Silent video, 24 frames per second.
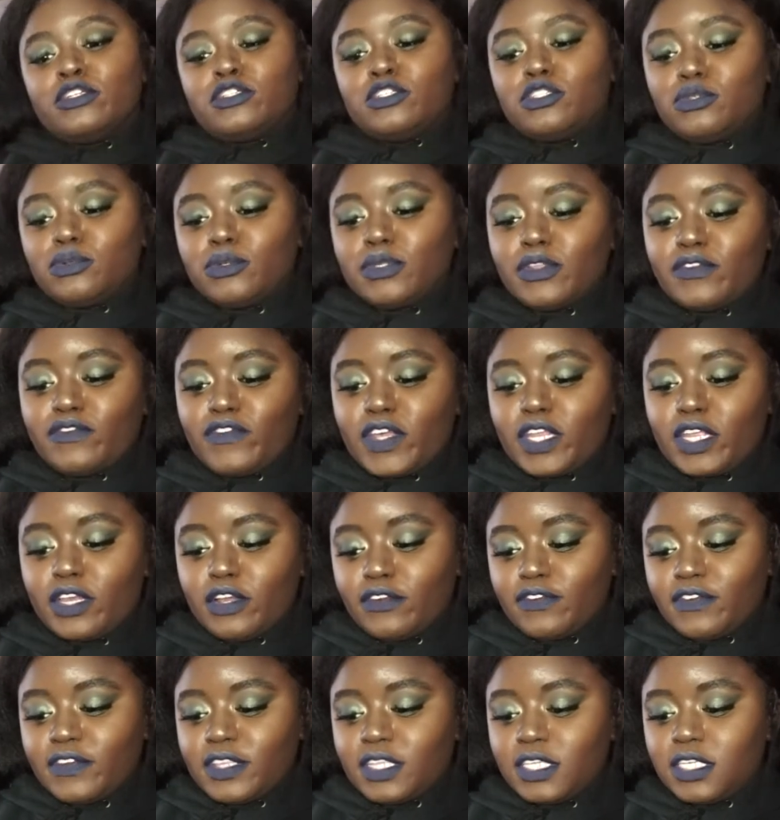doing the
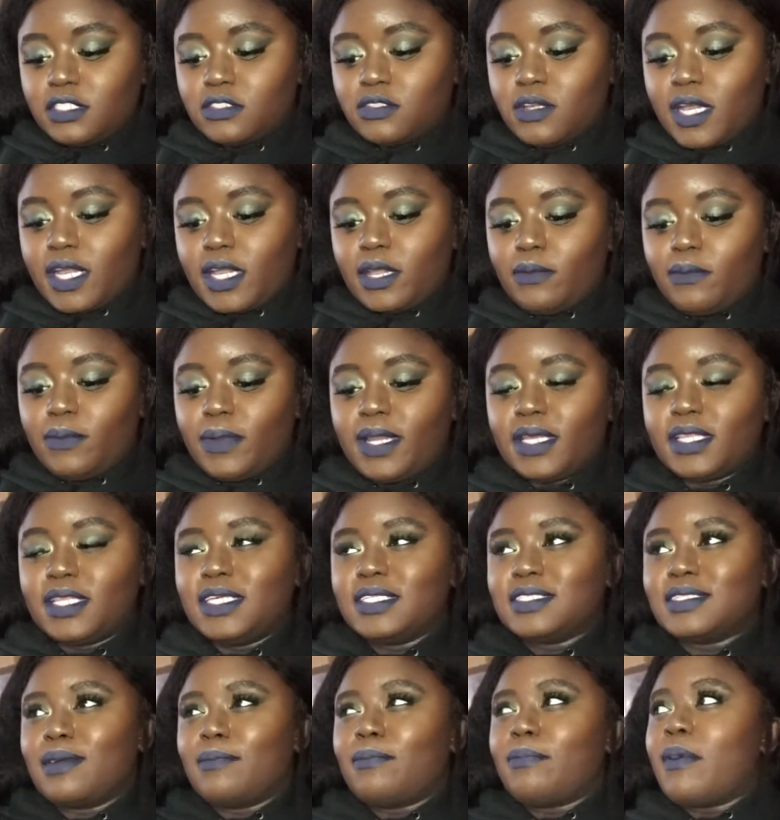video for these so I can wear
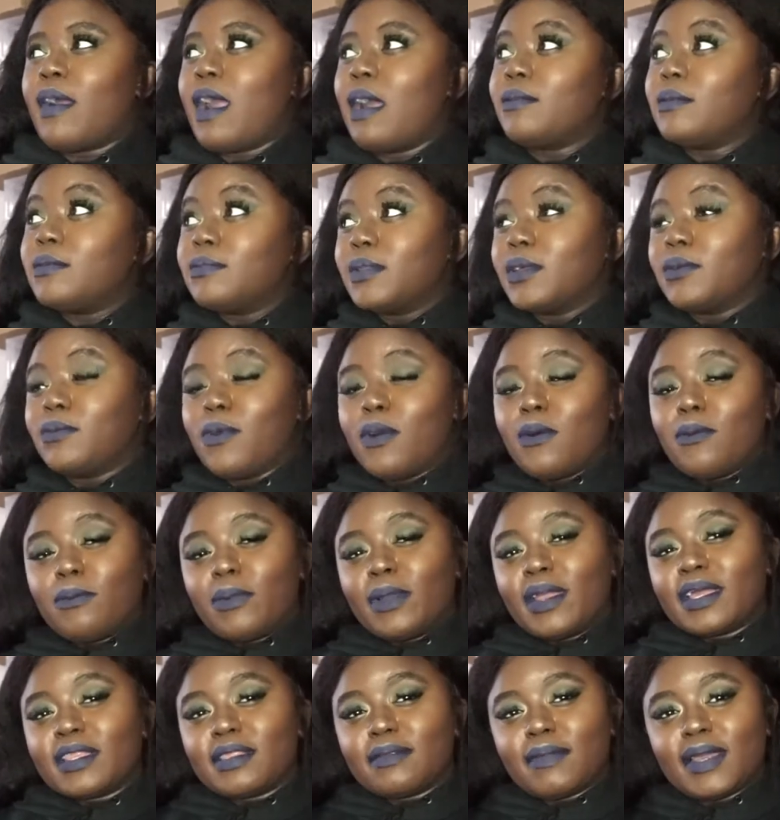these. I probably won't
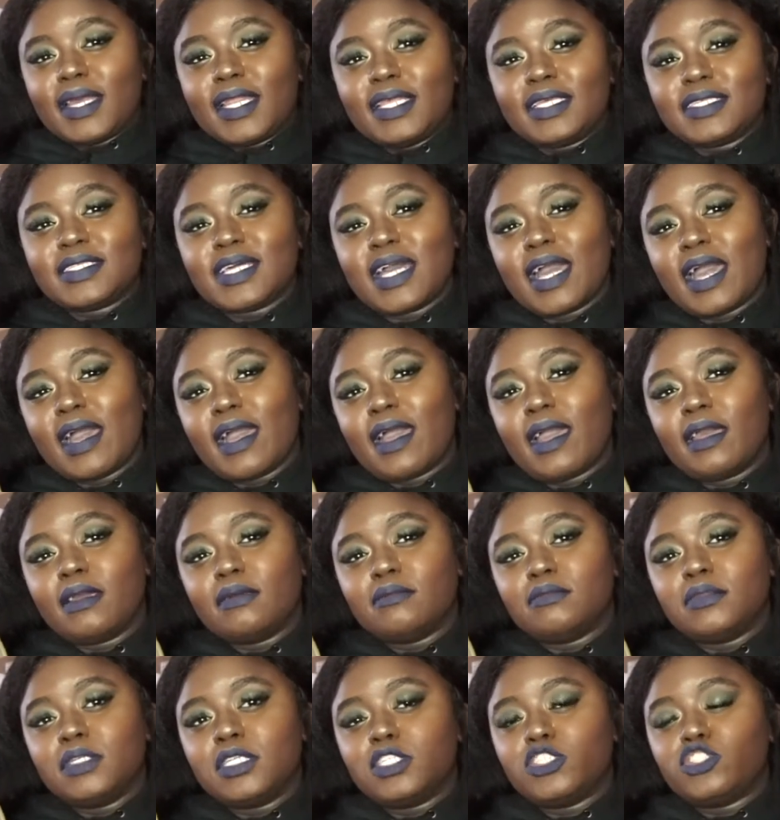wear them
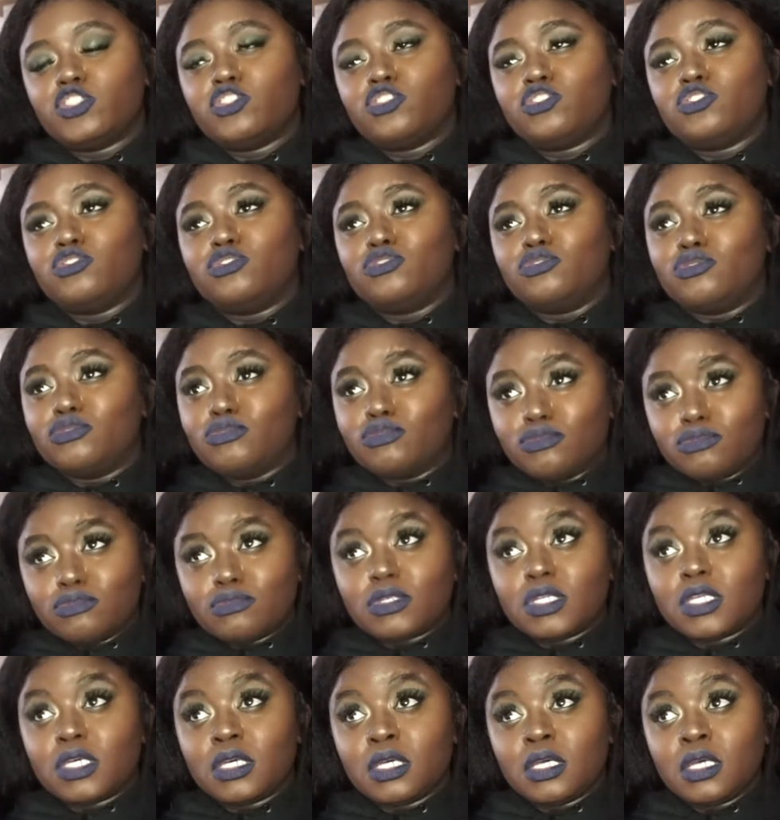anytime
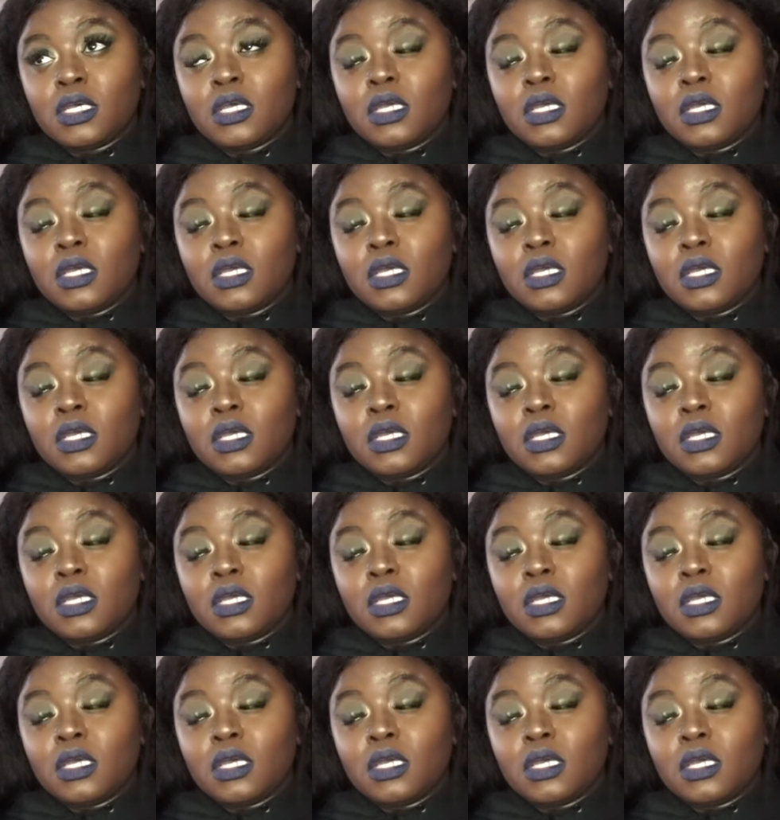soon,